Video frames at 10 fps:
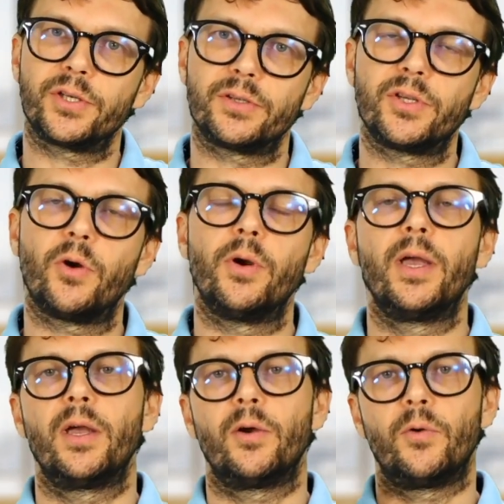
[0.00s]
So
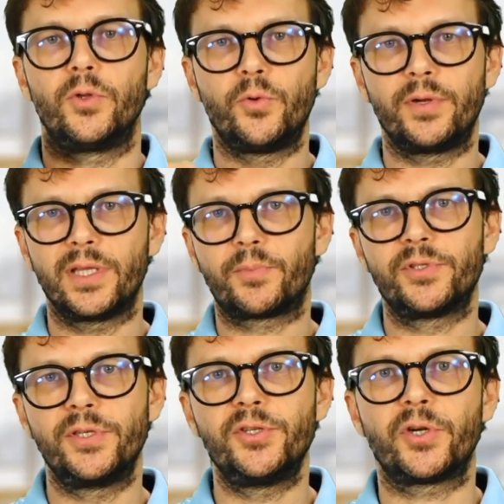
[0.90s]
during the procedure,